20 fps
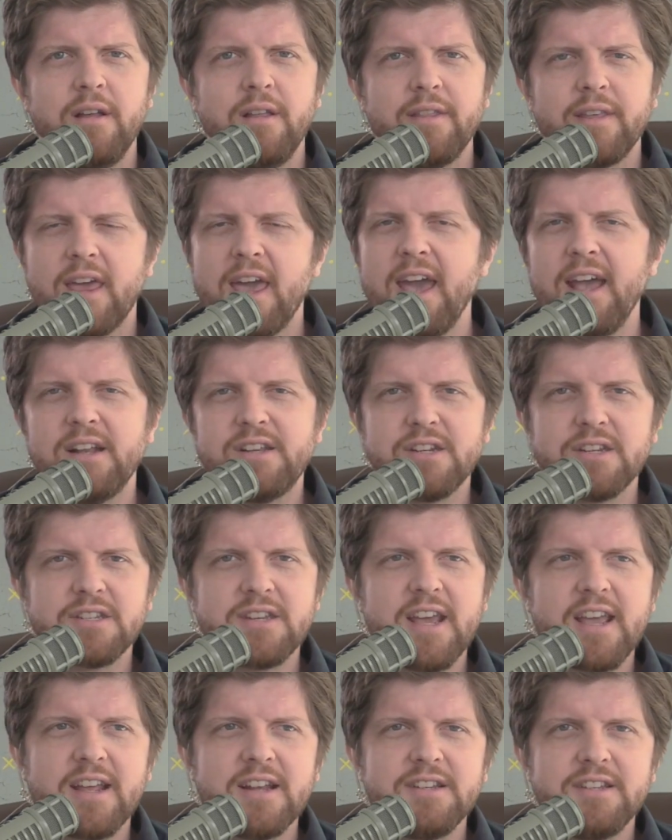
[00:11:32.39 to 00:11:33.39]
Can't just
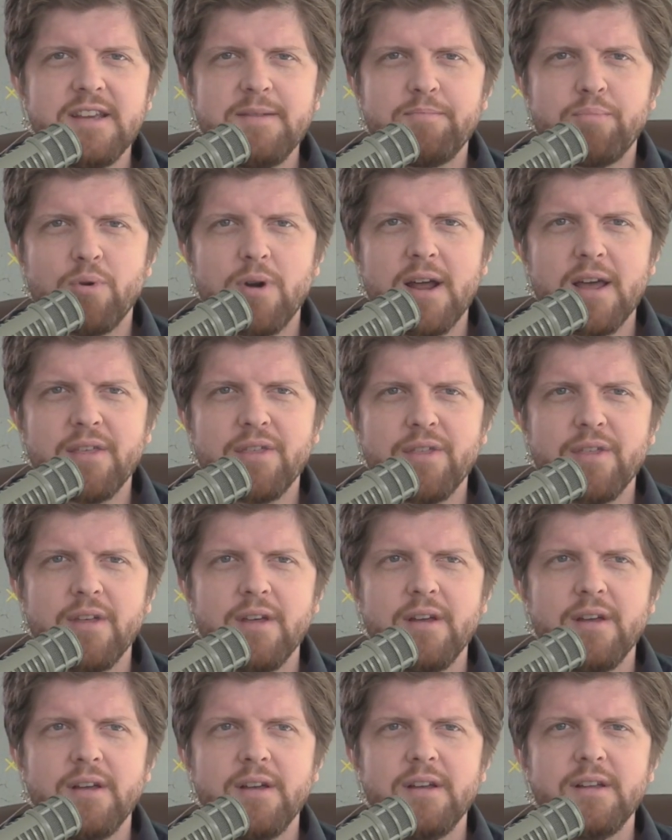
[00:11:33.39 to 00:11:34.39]
take a deep breath,
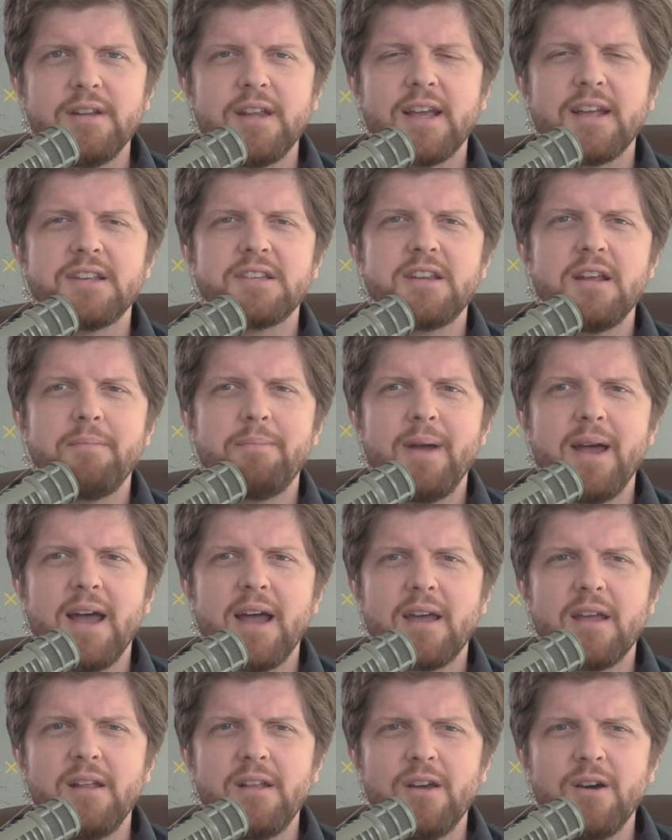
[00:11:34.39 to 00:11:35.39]
take a step
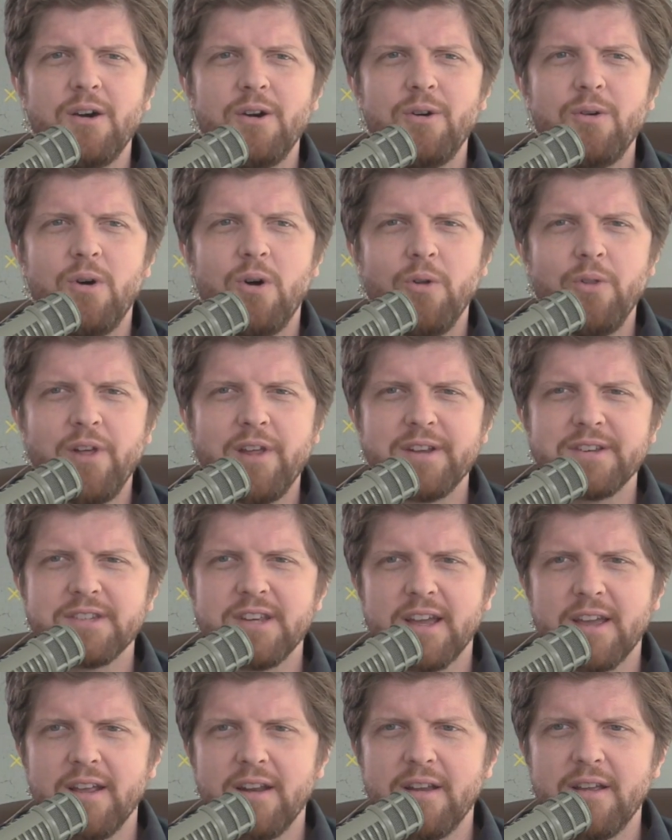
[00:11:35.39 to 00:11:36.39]
back and go, "Hold on a
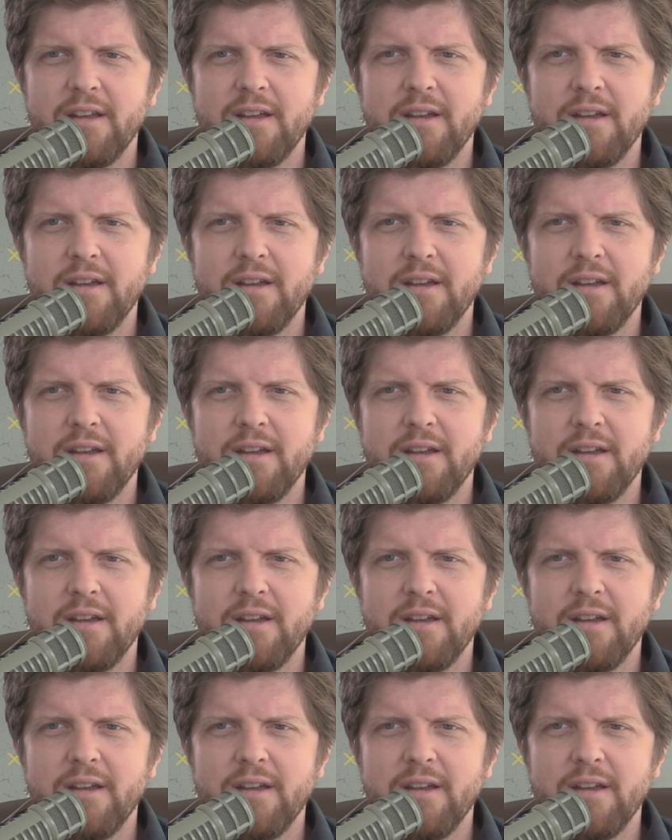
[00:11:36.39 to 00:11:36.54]
second.